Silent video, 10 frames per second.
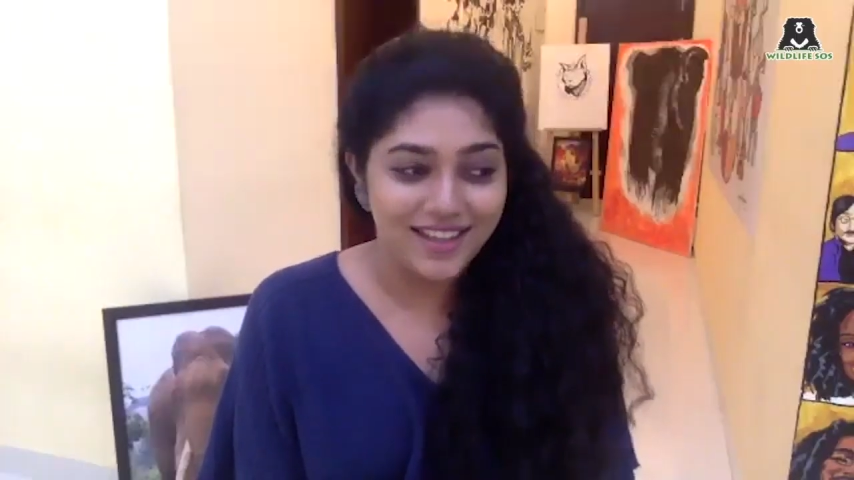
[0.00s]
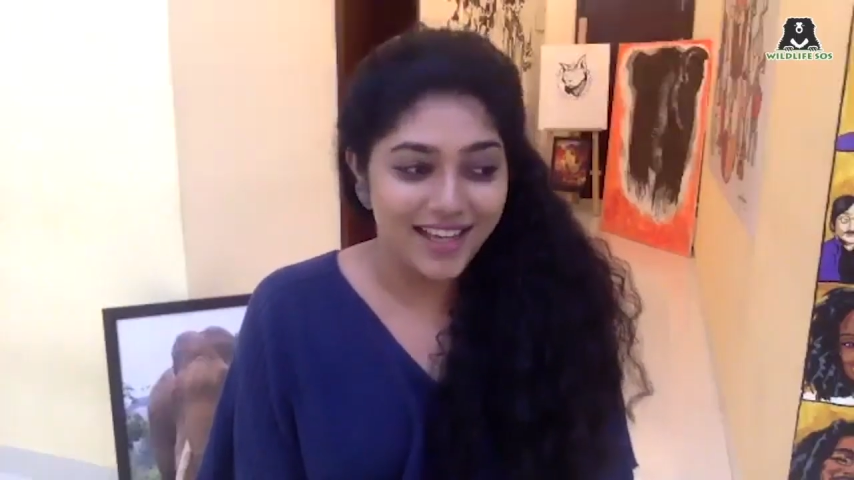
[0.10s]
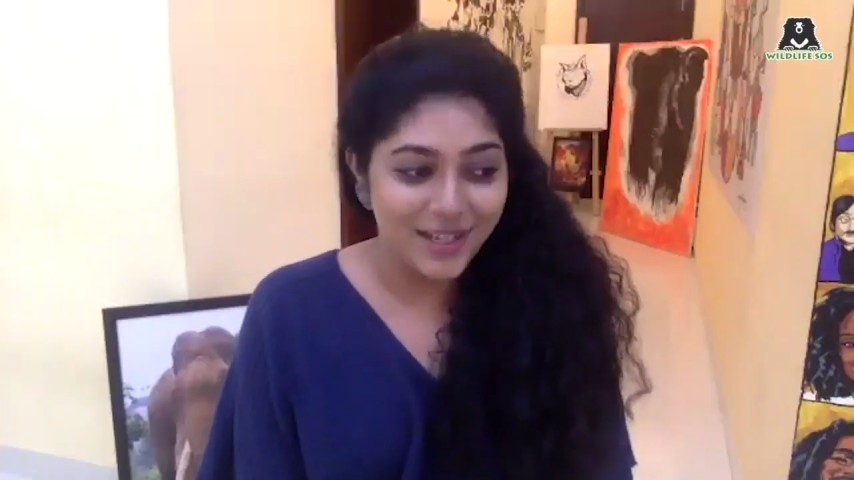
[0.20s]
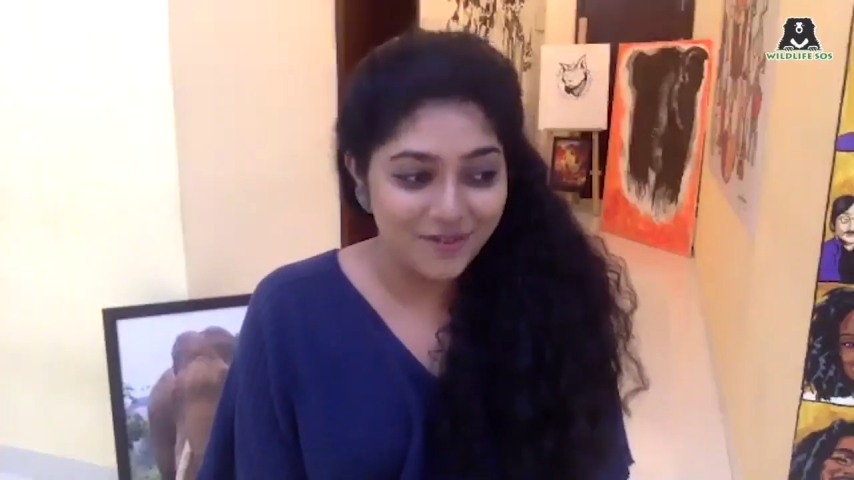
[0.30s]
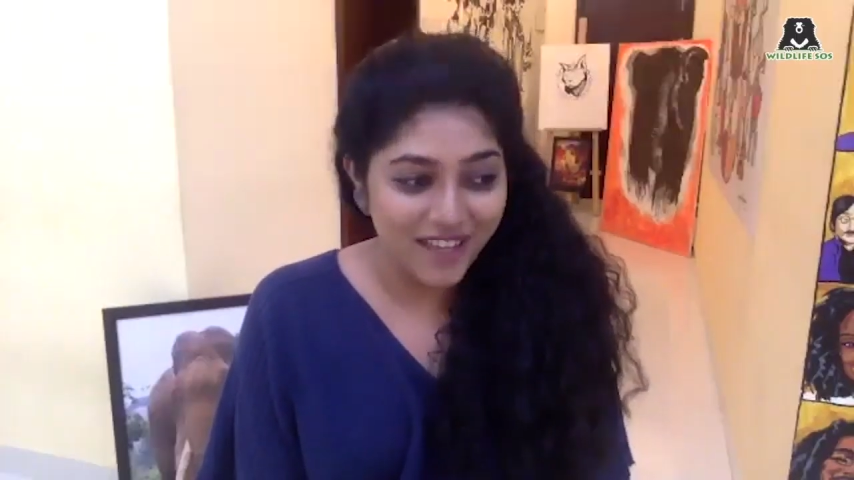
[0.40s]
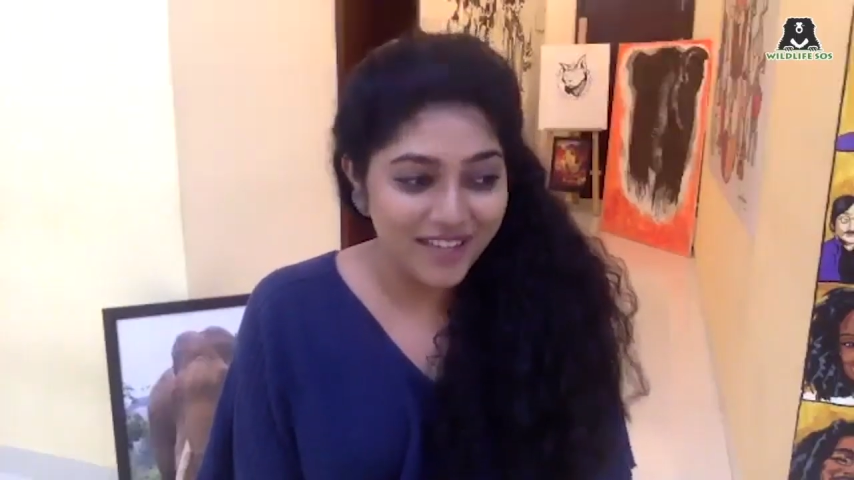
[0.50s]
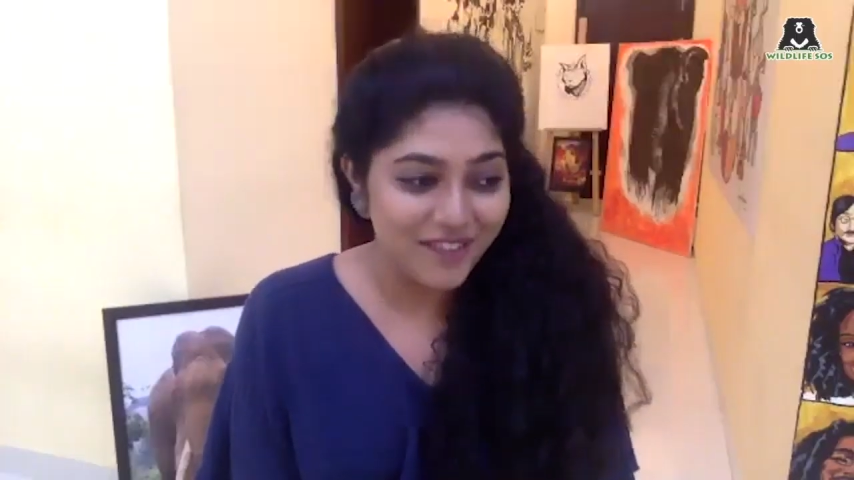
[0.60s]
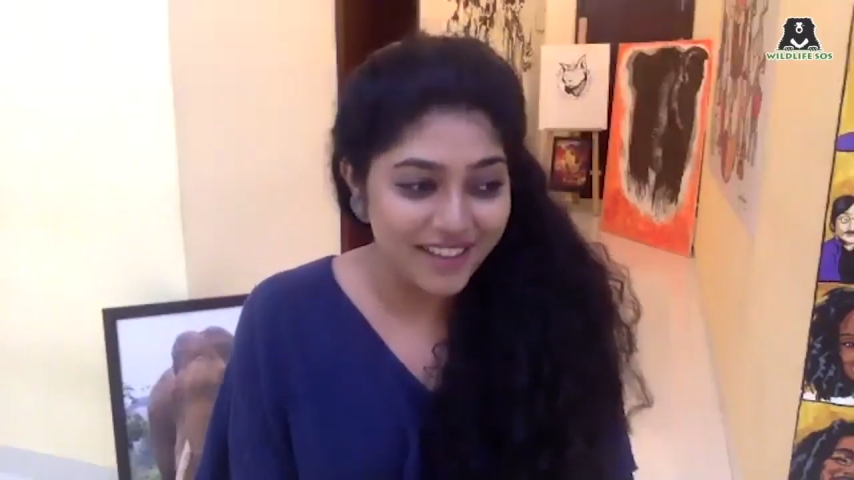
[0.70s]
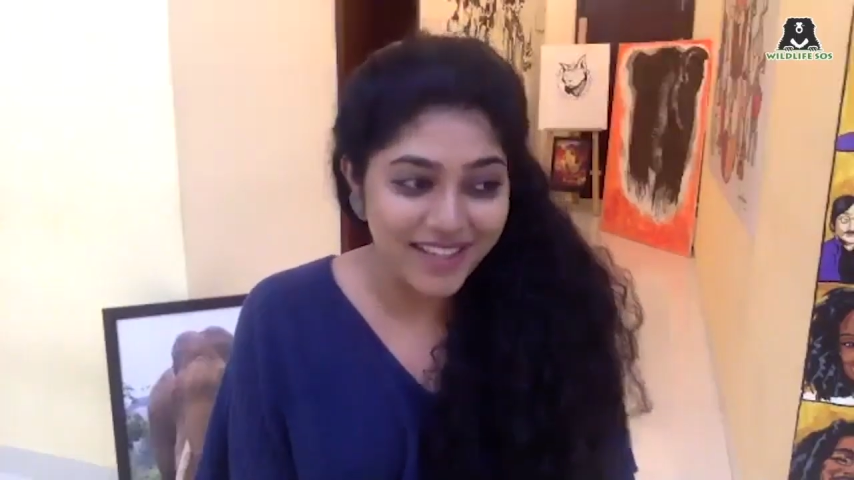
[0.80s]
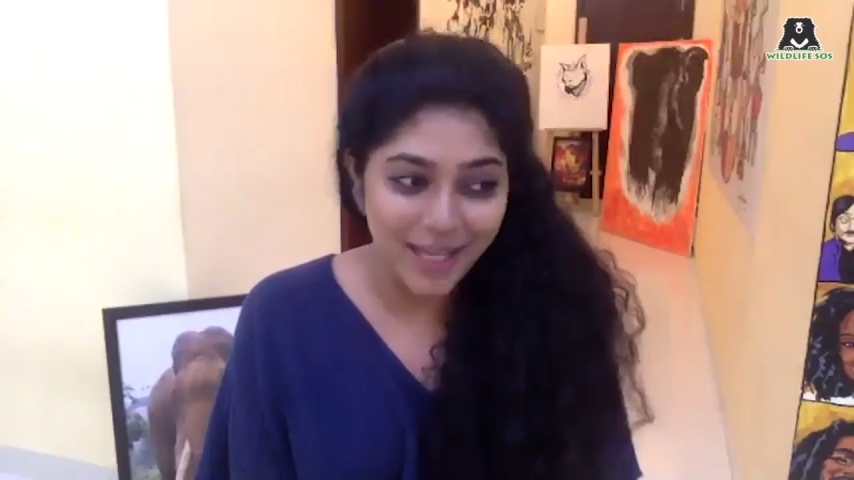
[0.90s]
And I'm very,
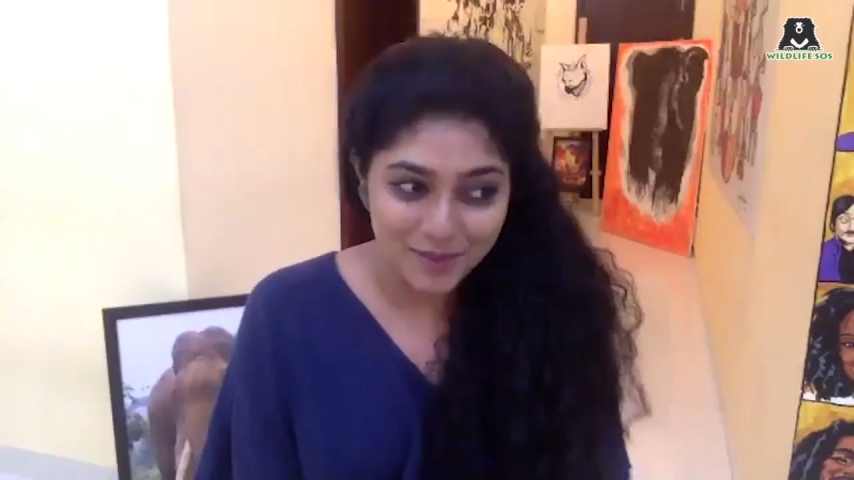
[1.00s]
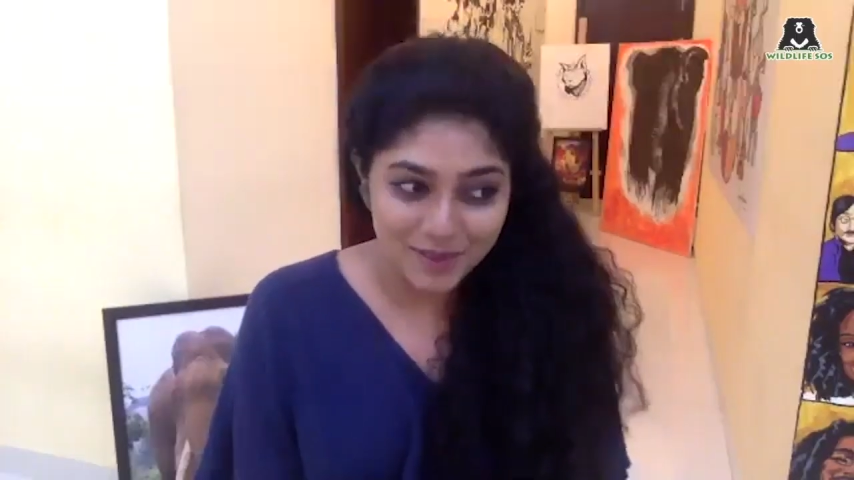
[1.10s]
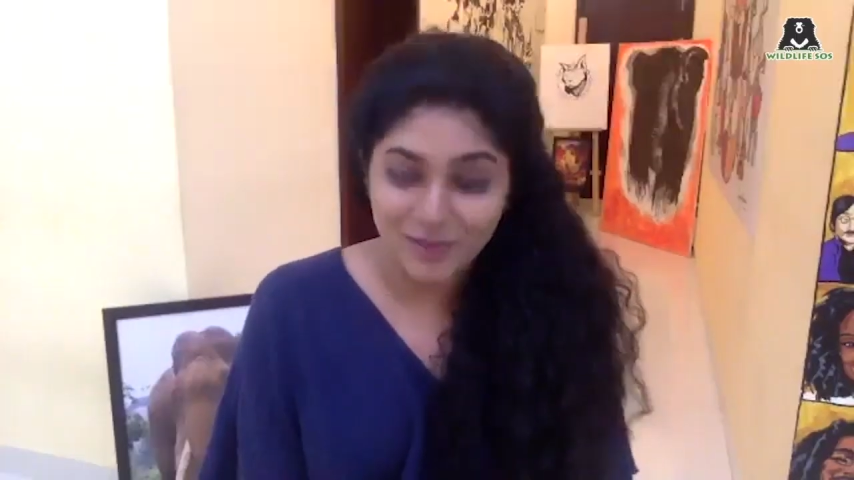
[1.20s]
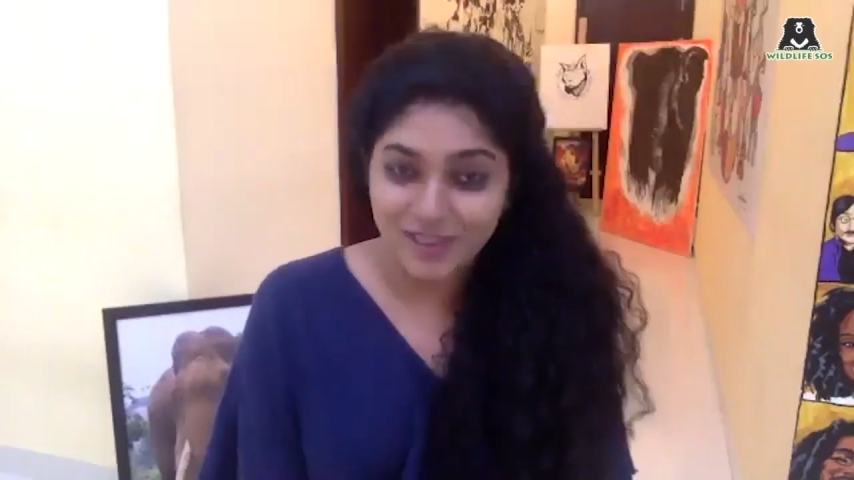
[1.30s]
very happy to be